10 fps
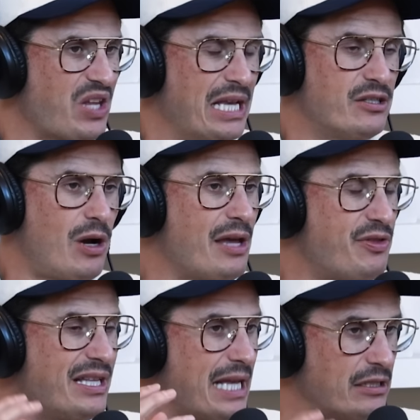And so I
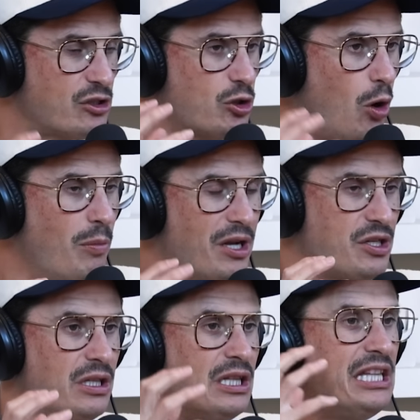think that so
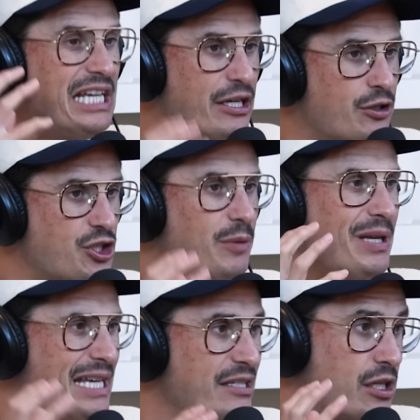much
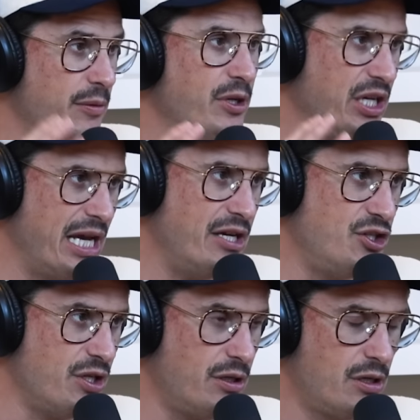leadership is communication.